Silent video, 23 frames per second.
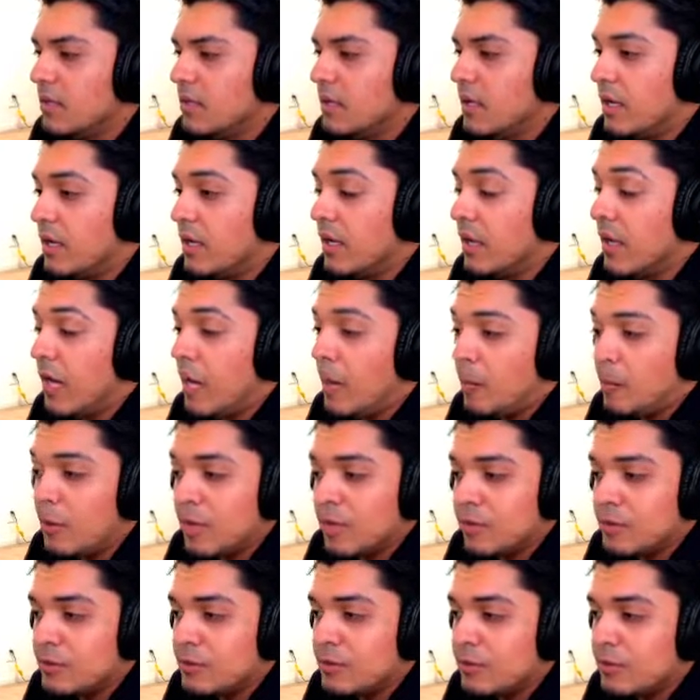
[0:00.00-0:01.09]
Yeah, I'm not
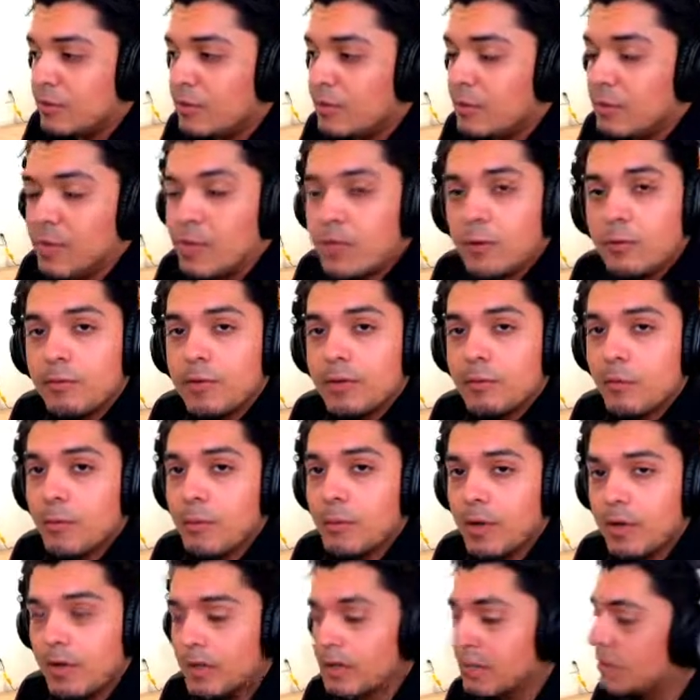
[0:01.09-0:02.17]
too familiar with
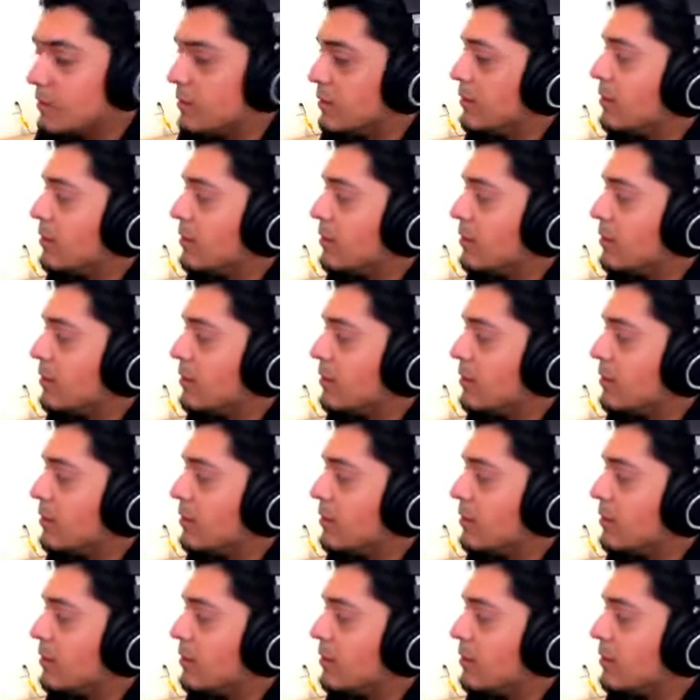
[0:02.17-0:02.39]
robotics,